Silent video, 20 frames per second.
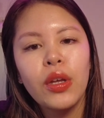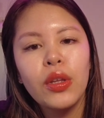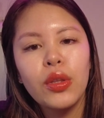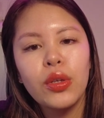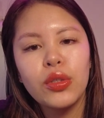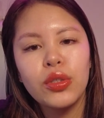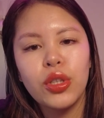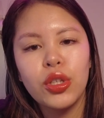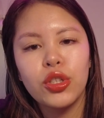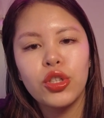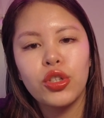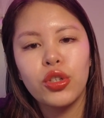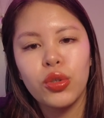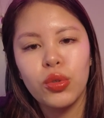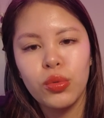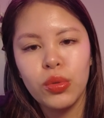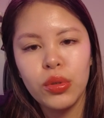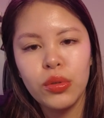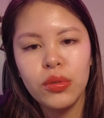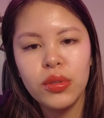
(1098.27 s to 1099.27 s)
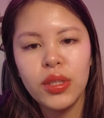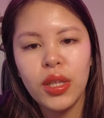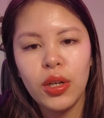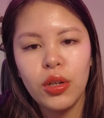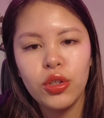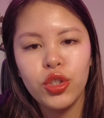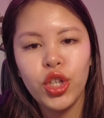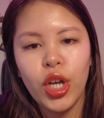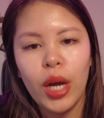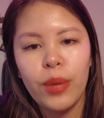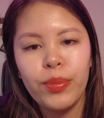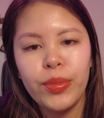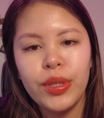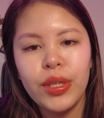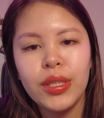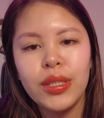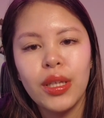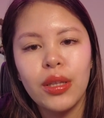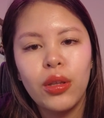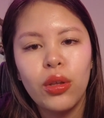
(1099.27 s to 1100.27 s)
There's the Churus that are
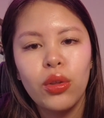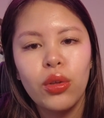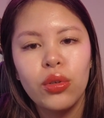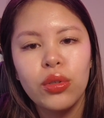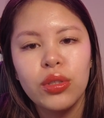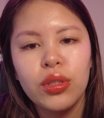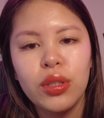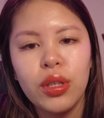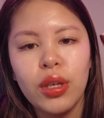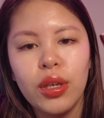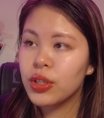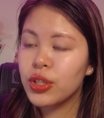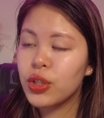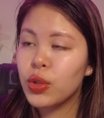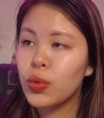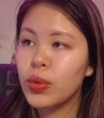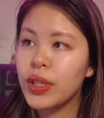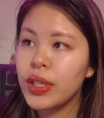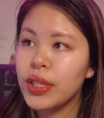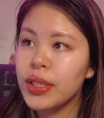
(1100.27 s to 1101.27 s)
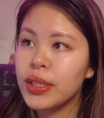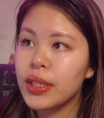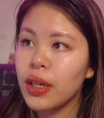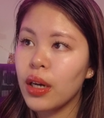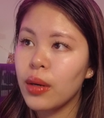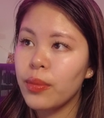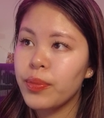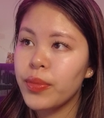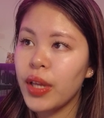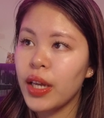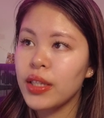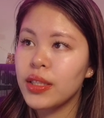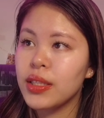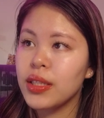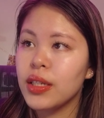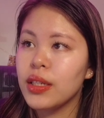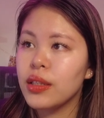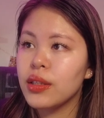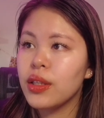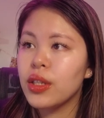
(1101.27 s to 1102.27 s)
Japanese, and then there's the Squeeze Up. That's it.